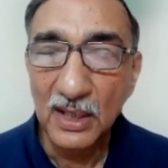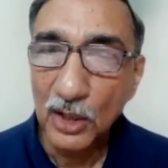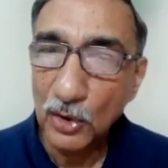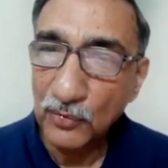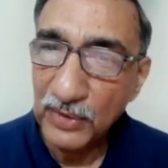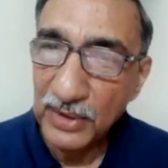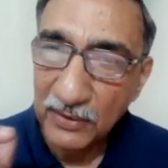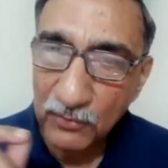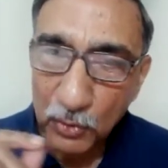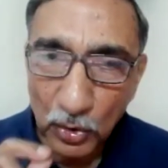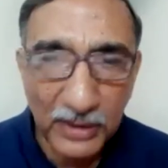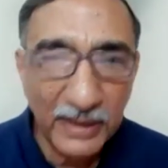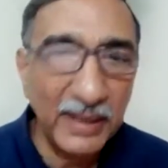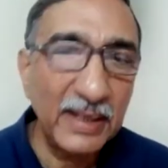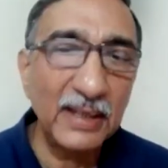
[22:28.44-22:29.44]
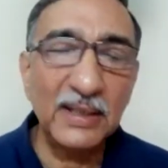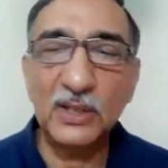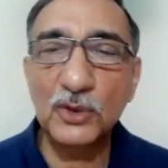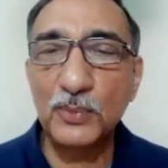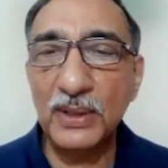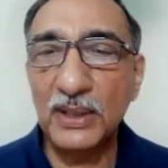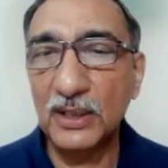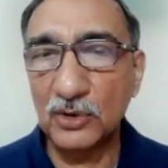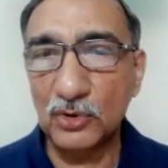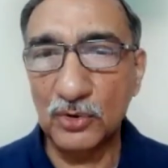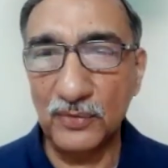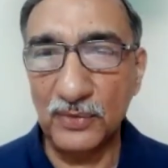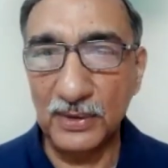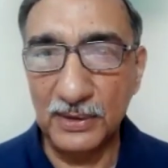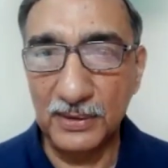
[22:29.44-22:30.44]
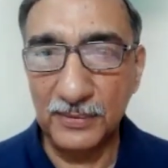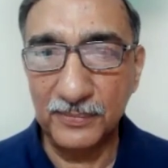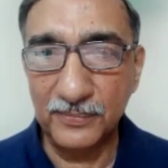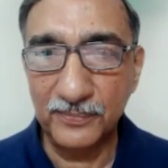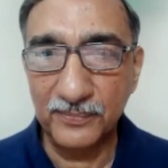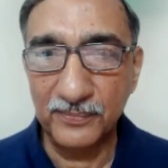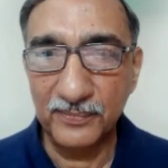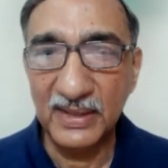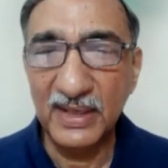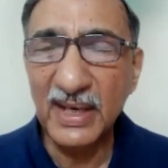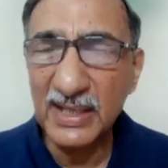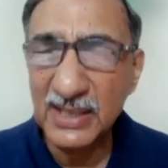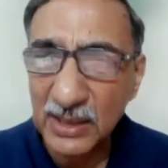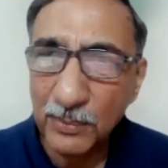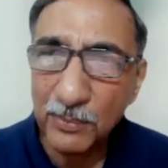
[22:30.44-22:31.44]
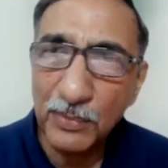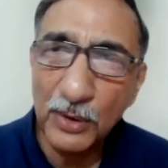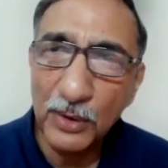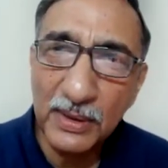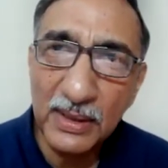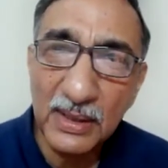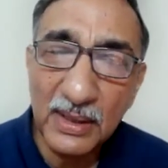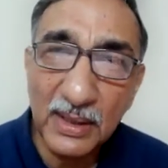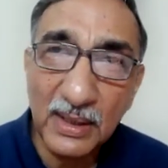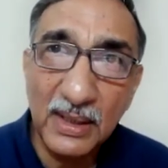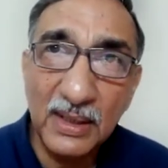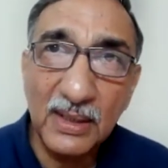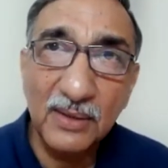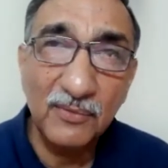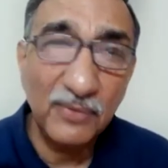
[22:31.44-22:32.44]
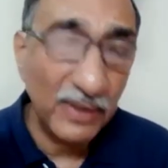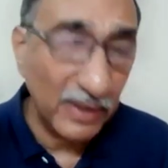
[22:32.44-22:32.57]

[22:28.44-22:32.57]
Now, we have no direct experience of it, except maybe in